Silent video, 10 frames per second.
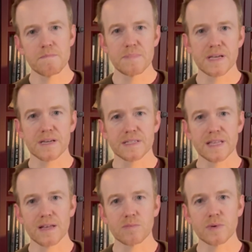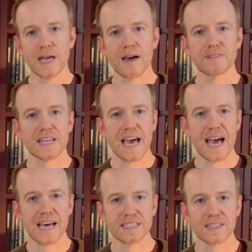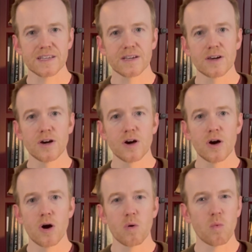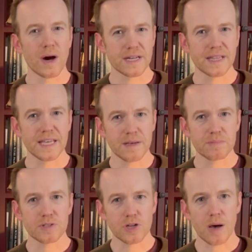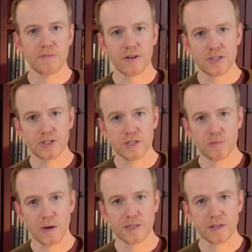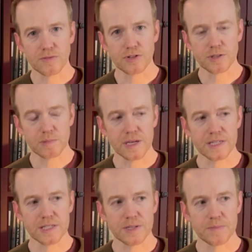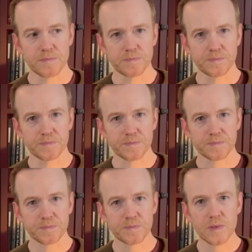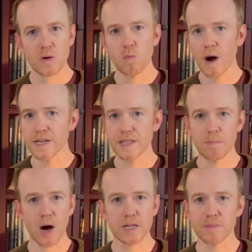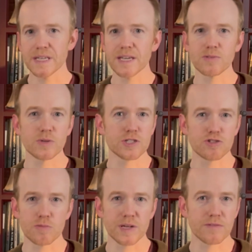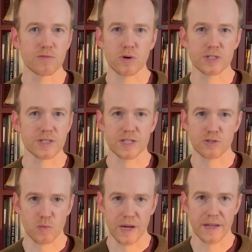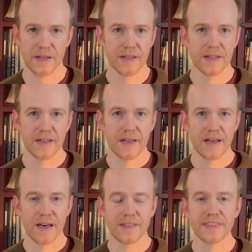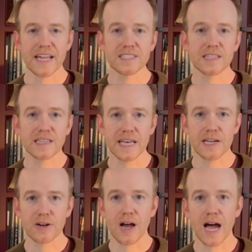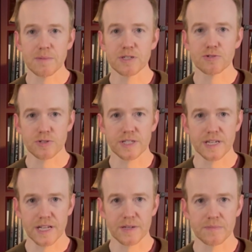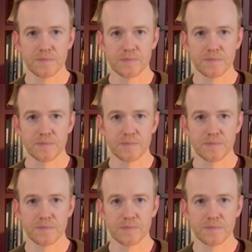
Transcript: because then we have to ask, why did the hip stop functioning well in the first place? Why did the body begin redistributing force this way? And that's the layer I'm interested in.